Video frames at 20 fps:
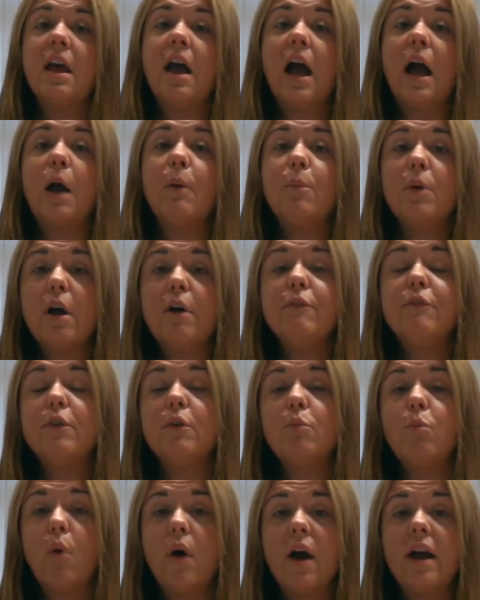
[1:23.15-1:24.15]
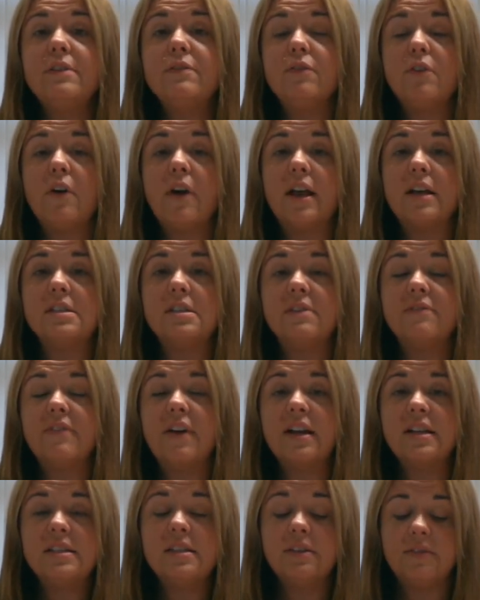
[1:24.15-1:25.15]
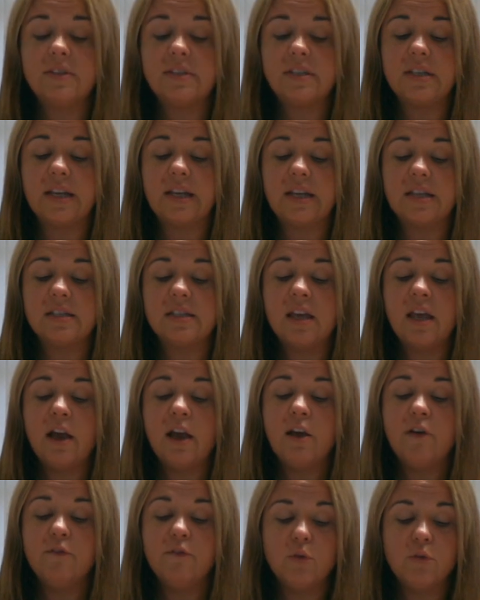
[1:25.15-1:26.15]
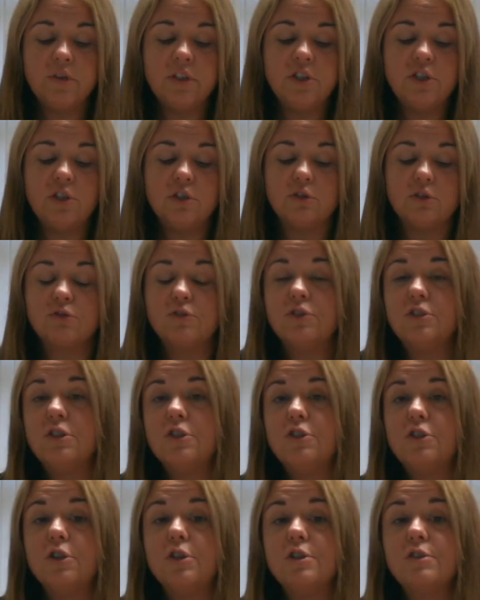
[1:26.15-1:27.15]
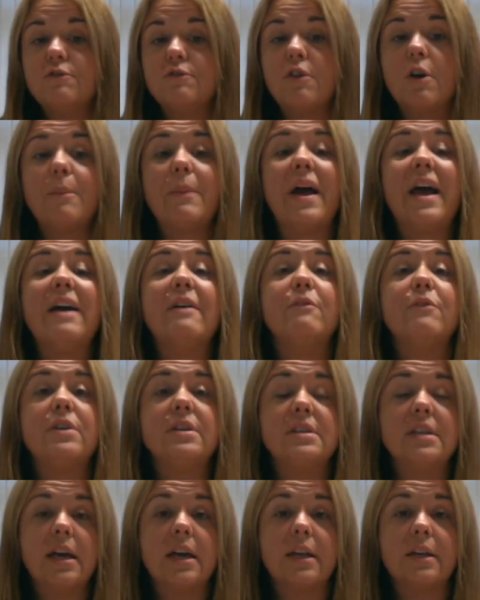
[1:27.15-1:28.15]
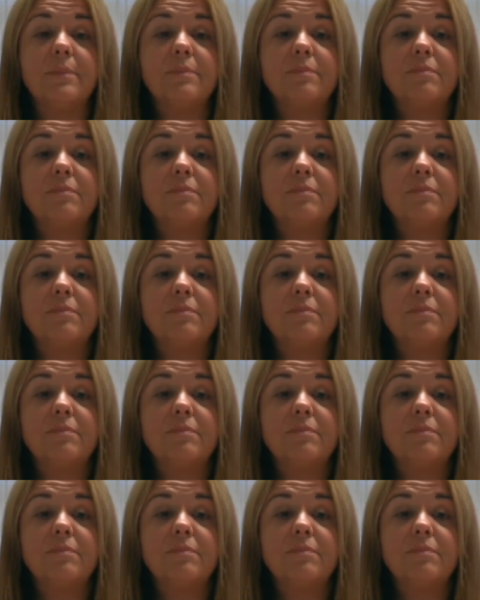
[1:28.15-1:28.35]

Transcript: and we offer a wide variety of activities for the children to choose from every day.